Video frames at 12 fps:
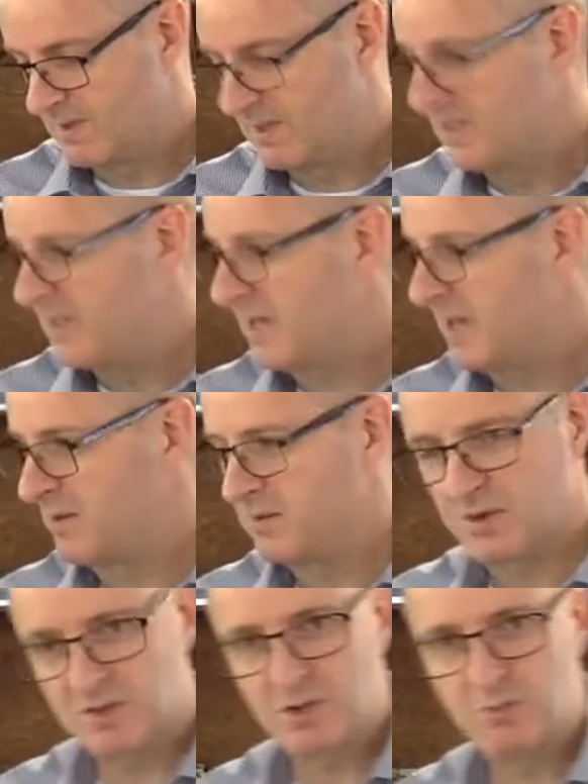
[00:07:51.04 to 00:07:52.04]
Yeah, not
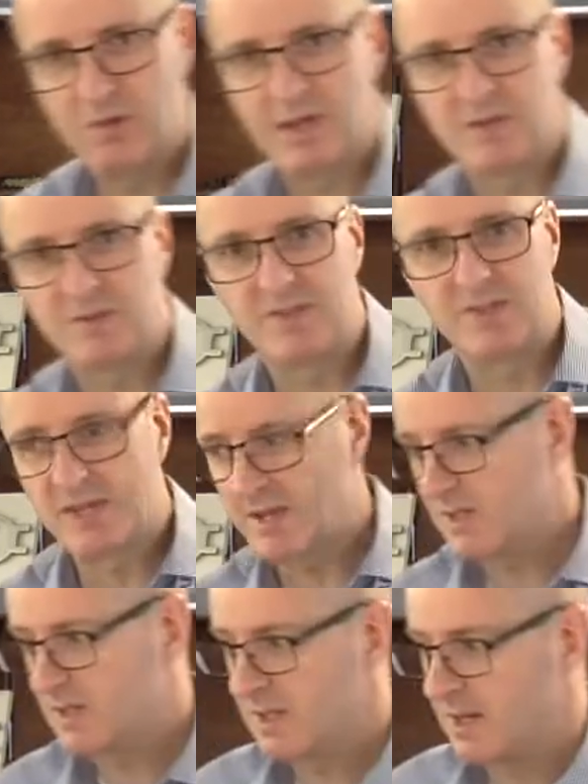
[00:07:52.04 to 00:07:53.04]
so pronounced the second
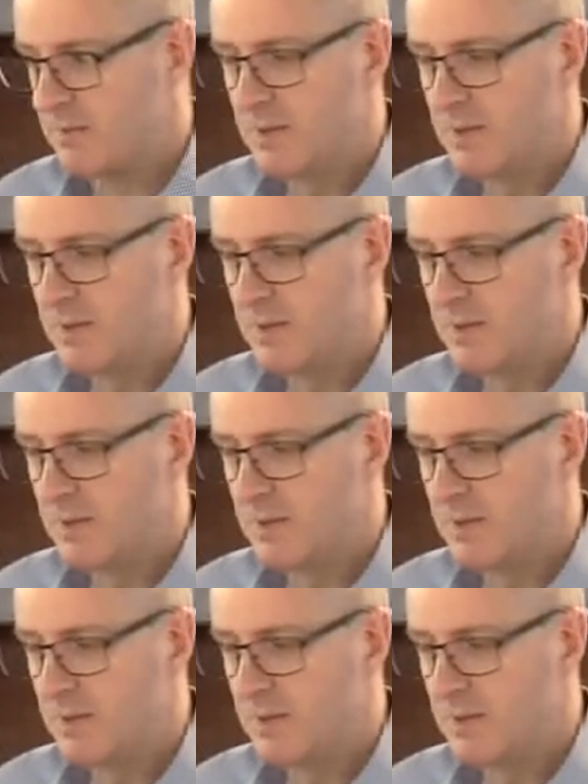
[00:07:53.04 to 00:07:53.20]
time.